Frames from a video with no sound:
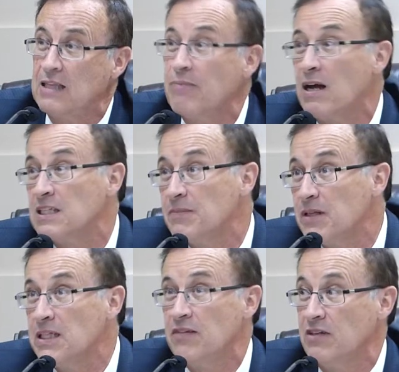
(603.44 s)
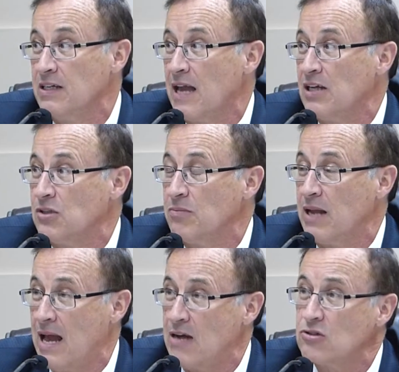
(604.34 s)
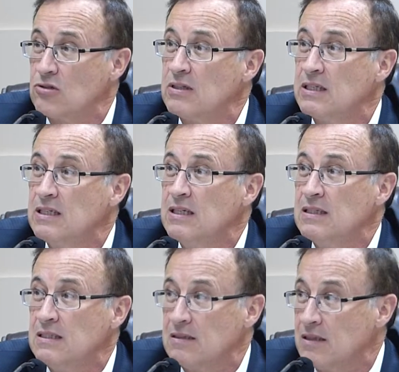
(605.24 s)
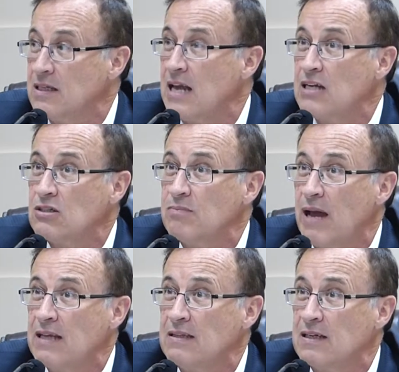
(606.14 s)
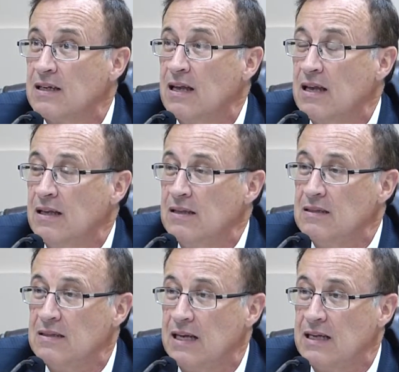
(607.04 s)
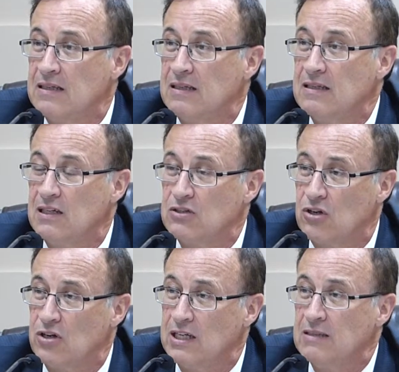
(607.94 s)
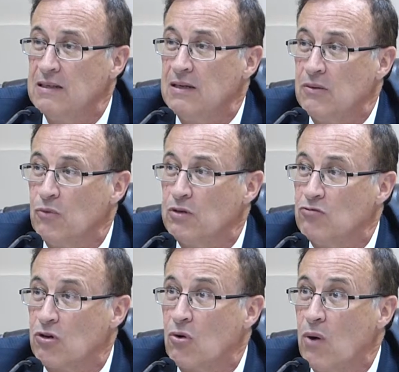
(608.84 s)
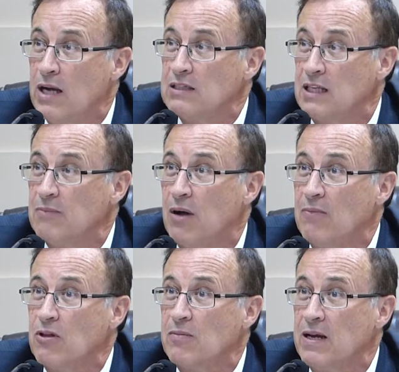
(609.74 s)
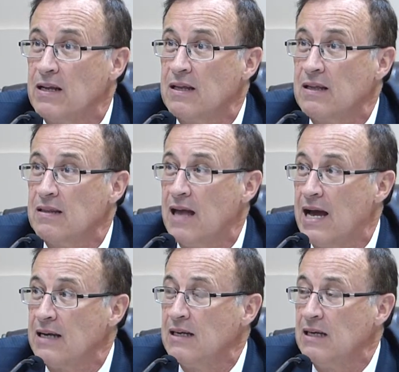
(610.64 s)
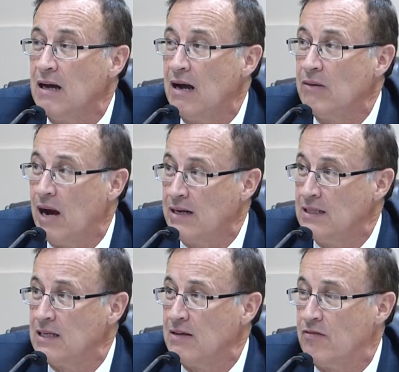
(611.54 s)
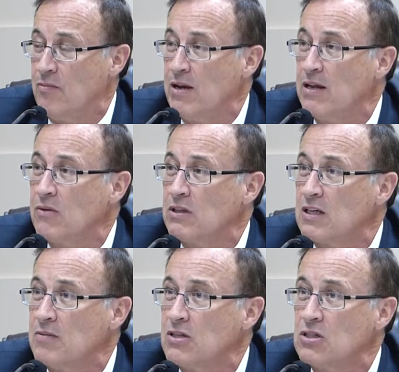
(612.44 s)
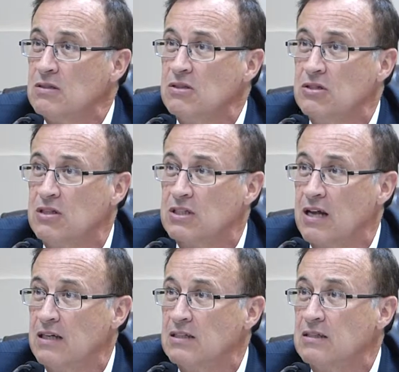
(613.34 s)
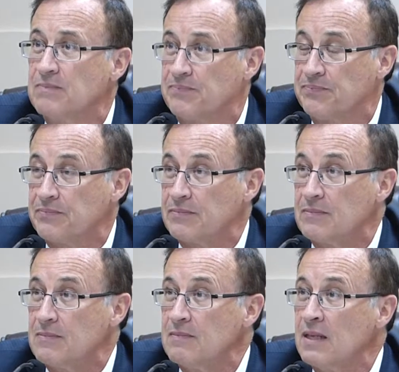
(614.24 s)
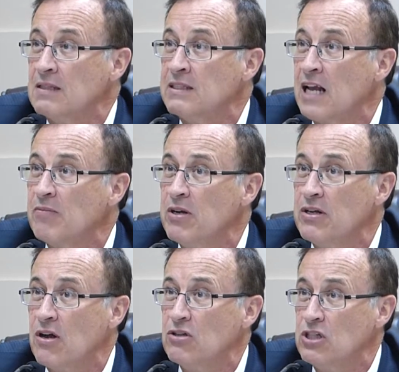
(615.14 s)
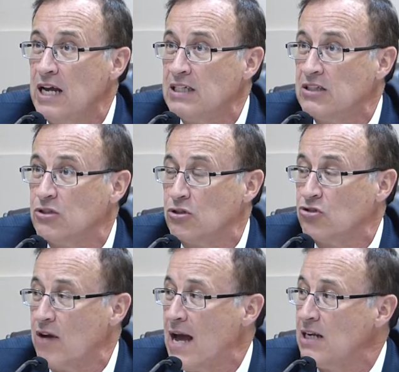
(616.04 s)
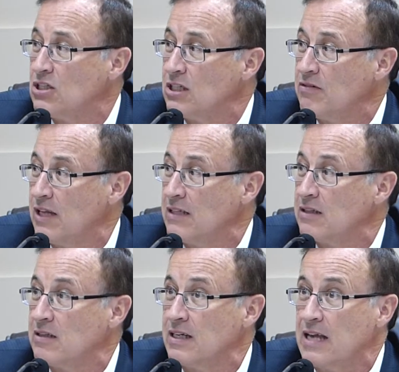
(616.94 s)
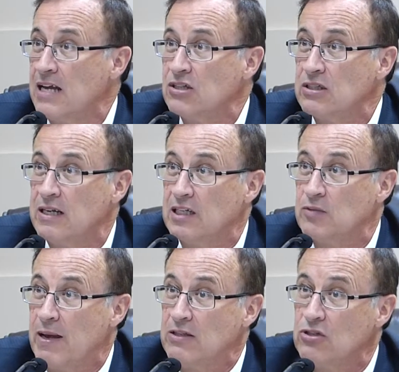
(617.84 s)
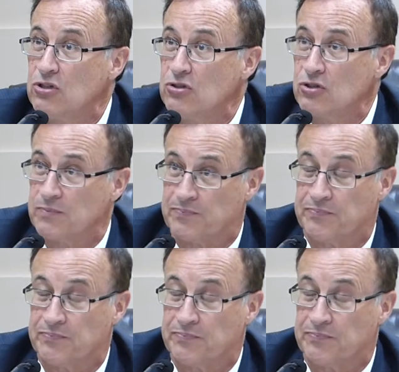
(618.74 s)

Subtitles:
the possibility of litigation, but actually litigation pending, then the attorney would request in a public meeting that I need to have a meeting with the commission to discuss settlement negotiations or strategy relating to litigation and expenditures.